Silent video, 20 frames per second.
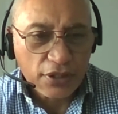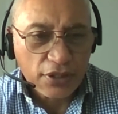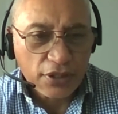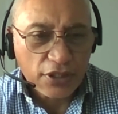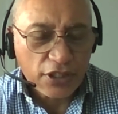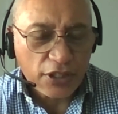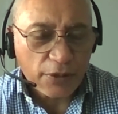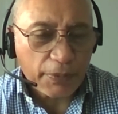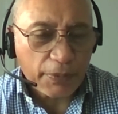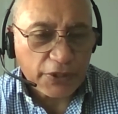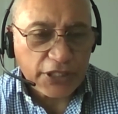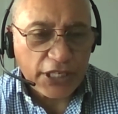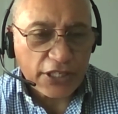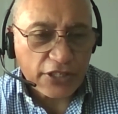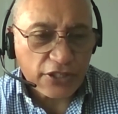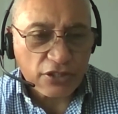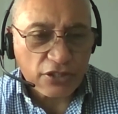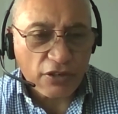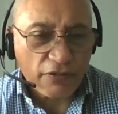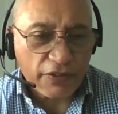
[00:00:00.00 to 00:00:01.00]
the protection
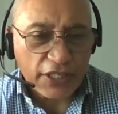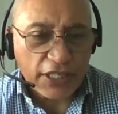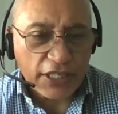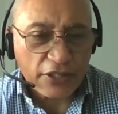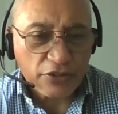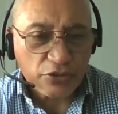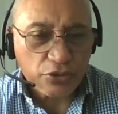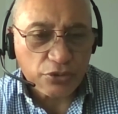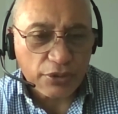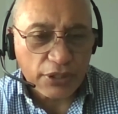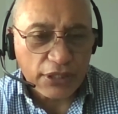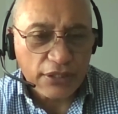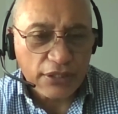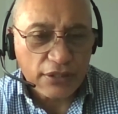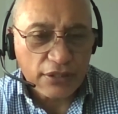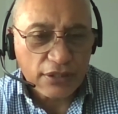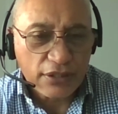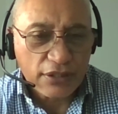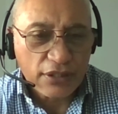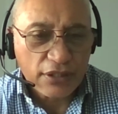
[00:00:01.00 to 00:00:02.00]
of the country,
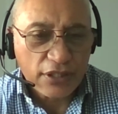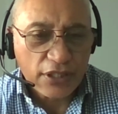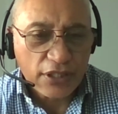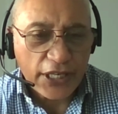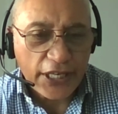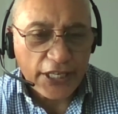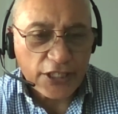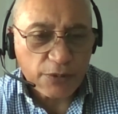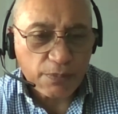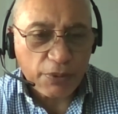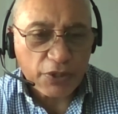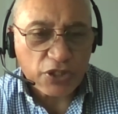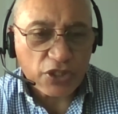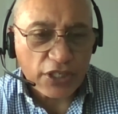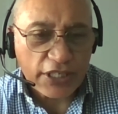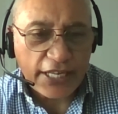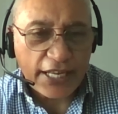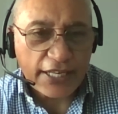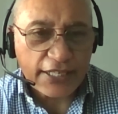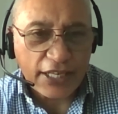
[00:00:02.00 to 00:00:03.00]
especially
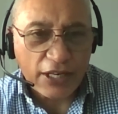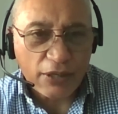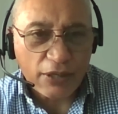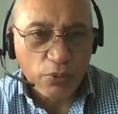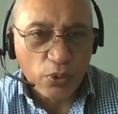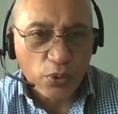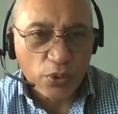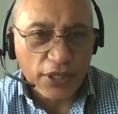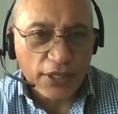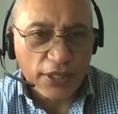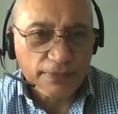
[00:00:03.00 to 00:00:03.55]
at our border.